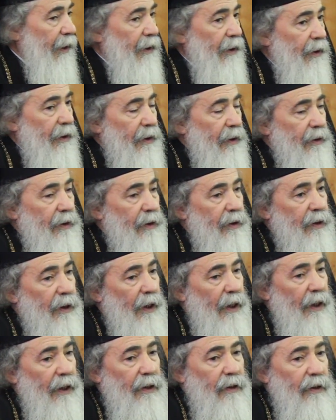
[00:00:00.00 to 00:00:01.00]
and it is a
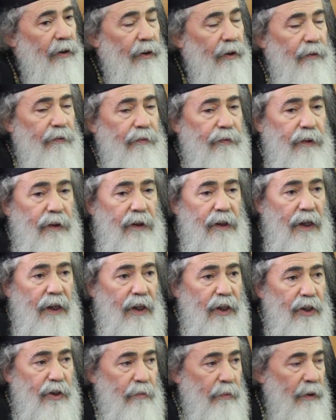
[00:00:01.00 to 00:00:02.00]
sign of
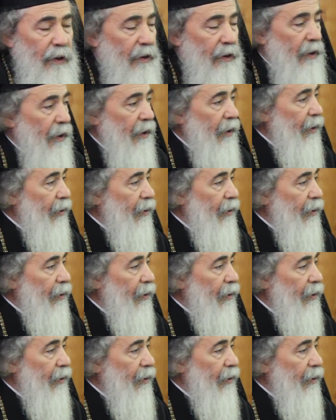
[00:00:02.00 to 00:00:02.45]
encouragement